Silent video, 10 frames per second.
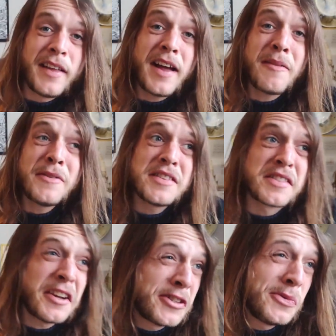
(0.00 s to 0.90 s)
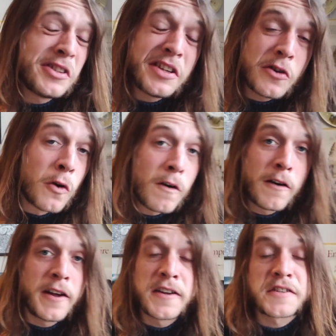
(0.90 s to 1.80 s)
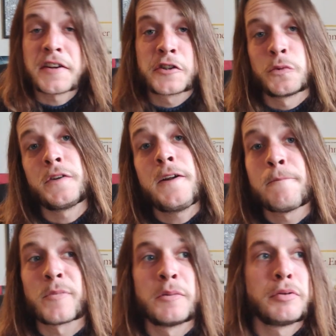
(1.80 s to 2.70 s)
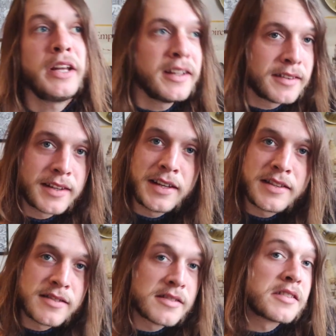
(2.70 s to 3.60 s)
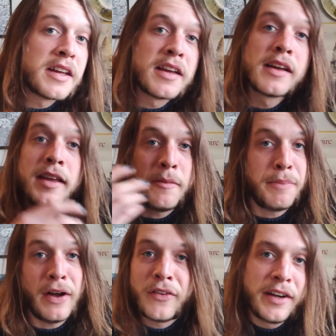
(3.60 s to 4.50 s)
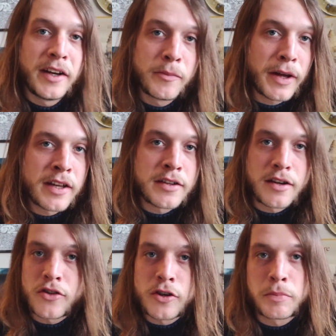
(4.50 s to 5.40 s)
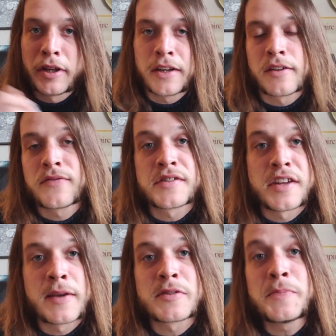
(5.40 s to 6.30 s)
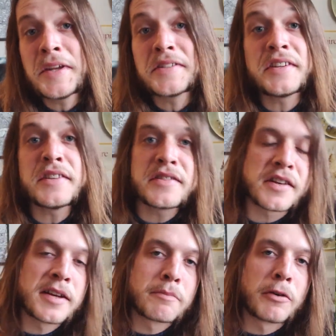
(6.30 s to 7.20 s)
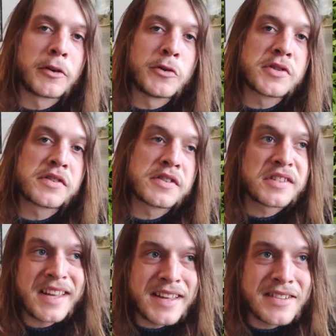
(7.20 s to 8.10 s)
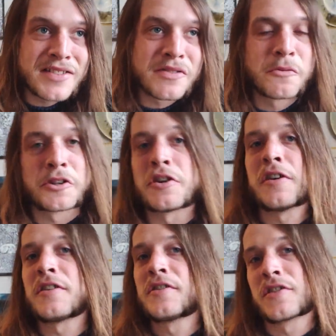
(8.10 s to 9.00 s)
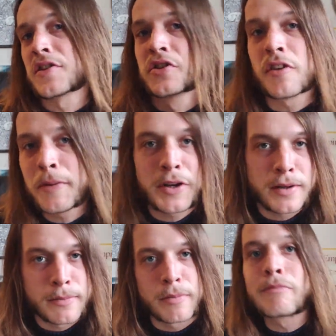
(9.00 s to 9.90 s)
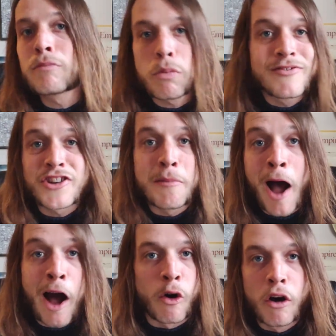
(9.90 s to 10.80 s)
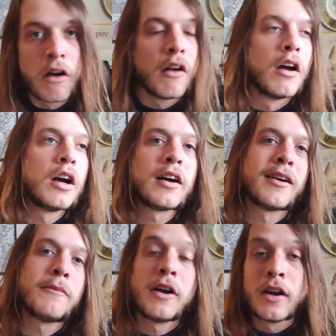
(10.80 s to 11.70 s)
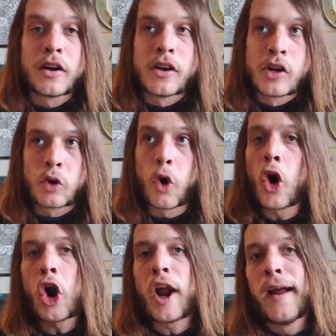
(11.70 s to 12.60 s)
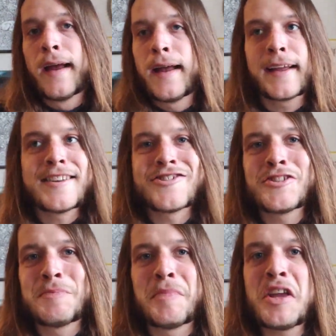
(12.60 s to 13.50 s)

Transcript: That can be sexually or asexually. A plant can, say, get pollinated by another plant of the same species and produce seeds, which are distributed somehow. Or it can just